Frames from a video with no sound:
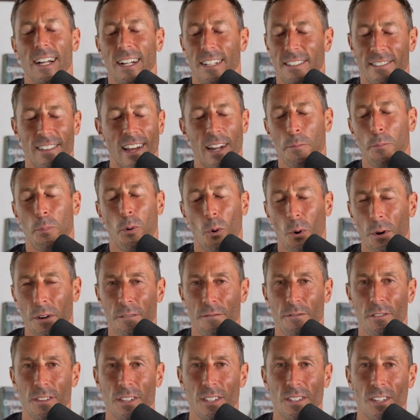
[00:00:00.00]
It's not
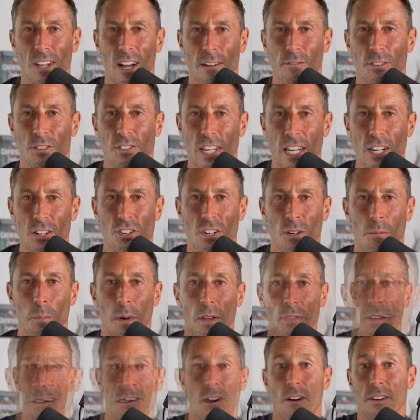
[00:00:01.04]
important for this conversation,
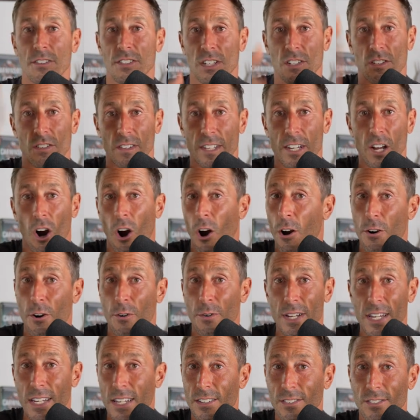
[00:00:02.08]
but there are essentially
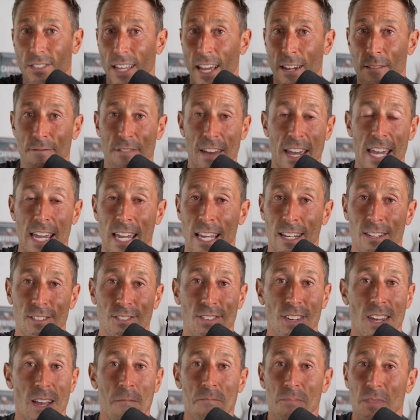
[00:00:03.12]
arteries and
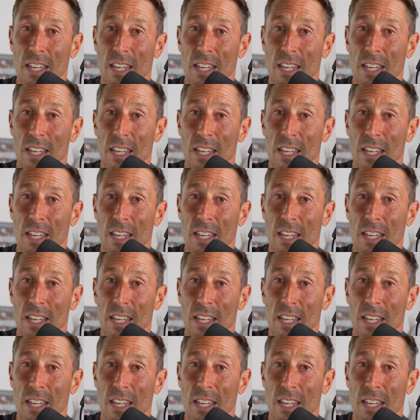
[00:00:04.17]
veins